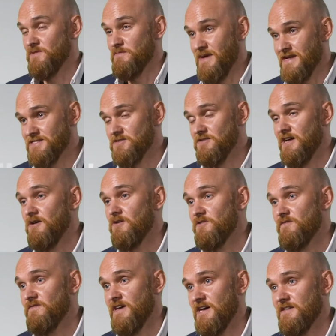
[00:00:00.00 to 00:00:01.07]
the mental health
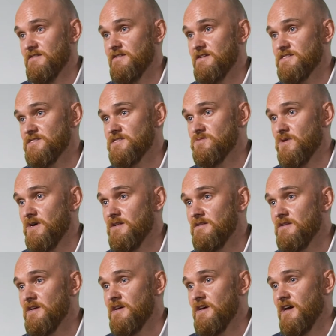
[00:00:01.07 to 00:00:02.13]
of the athlete as
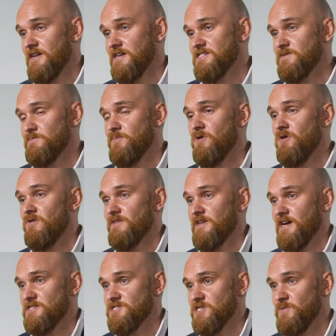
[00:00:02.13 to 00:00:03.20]
well. And it's important
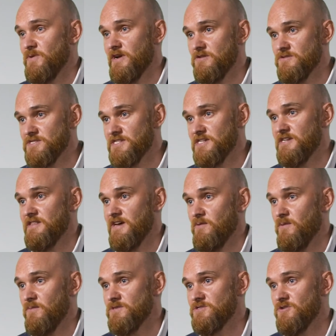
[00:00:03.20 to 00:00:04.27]
that actually we consider that
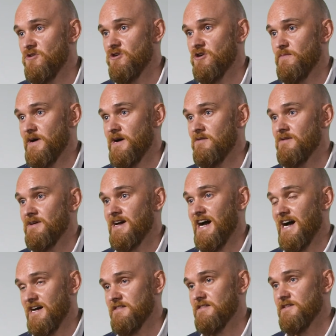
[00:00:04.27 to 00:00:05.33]
when we talk about
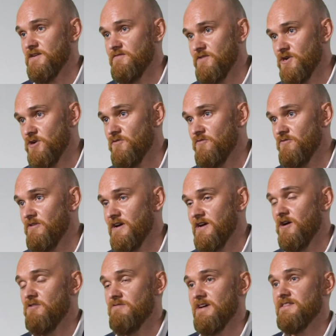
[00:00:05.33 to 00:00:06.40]
athlete recovery
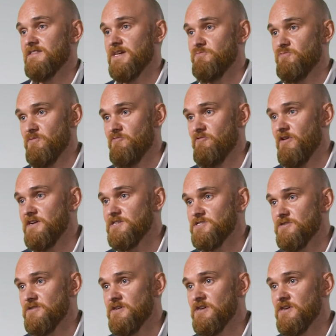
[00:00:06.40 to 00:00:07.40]
or athlete preparation.